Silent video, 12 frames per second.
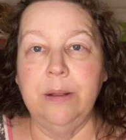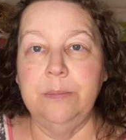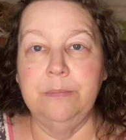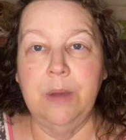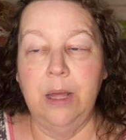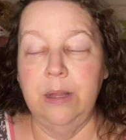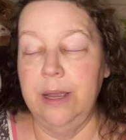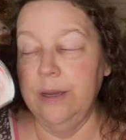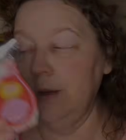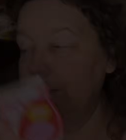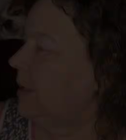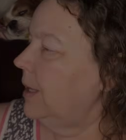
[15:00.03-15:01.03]
them. I like
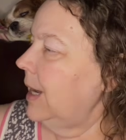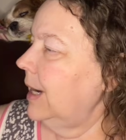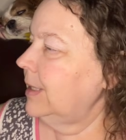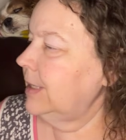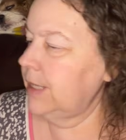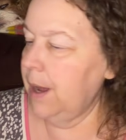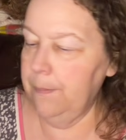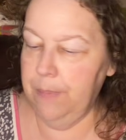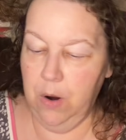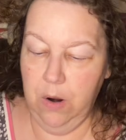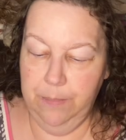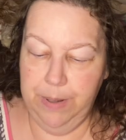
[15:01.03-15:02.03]
them. The next
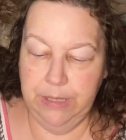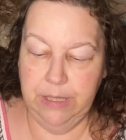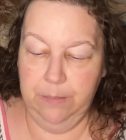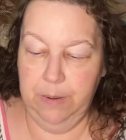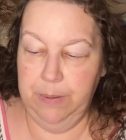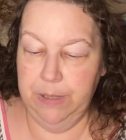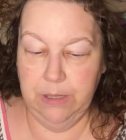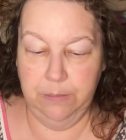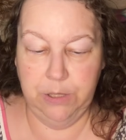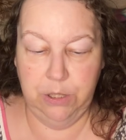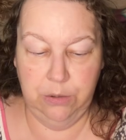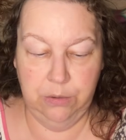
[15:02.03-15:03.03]
bar I picked up
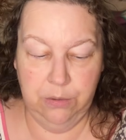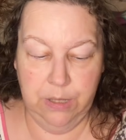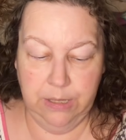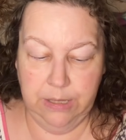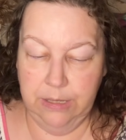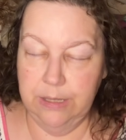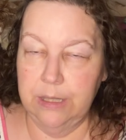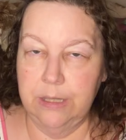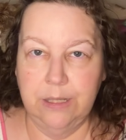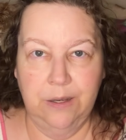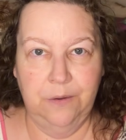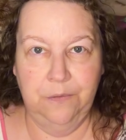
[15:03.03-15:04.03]
2 because this
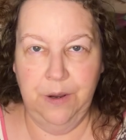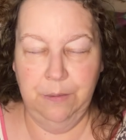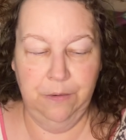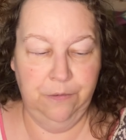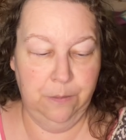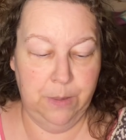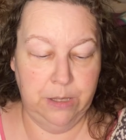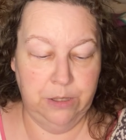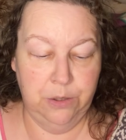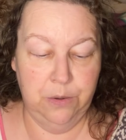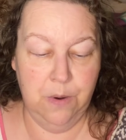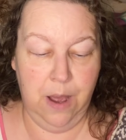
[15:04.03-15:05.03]
is a favorite for me
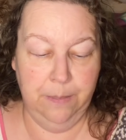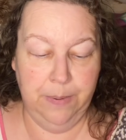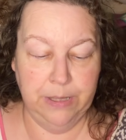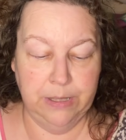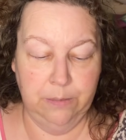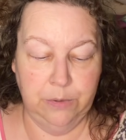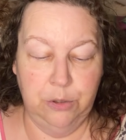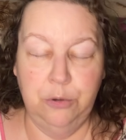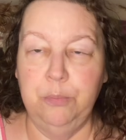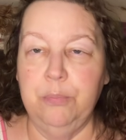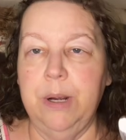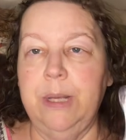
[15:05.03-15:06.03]
too. I picked up 2
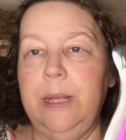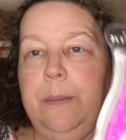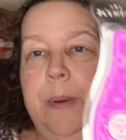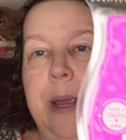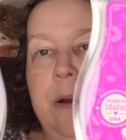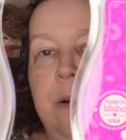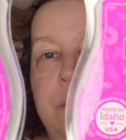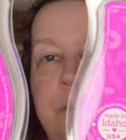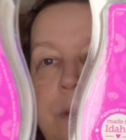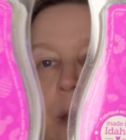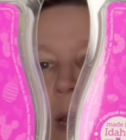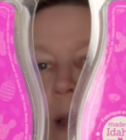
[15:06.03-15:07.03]
Prickly Pear
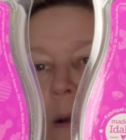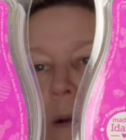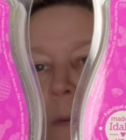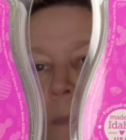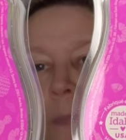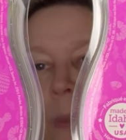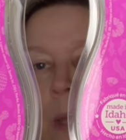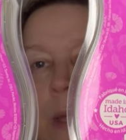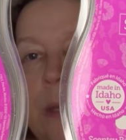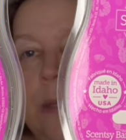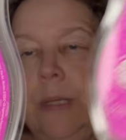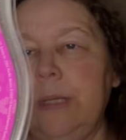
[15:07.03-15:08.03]
Flare.
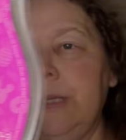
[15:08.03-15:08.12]
This